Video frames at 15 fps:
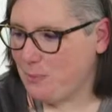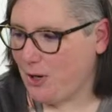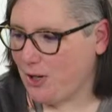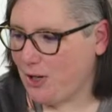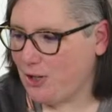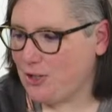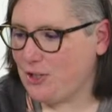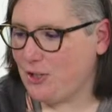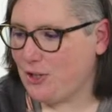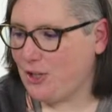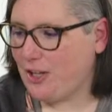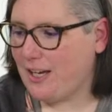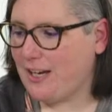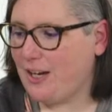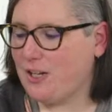markers look
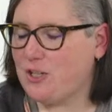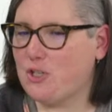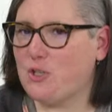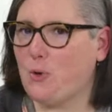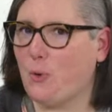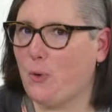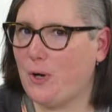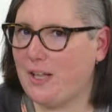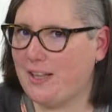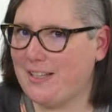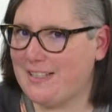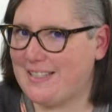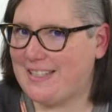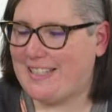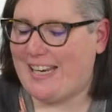like a
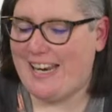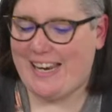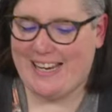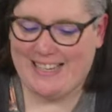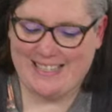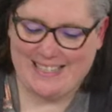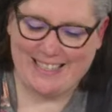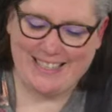toilet seat.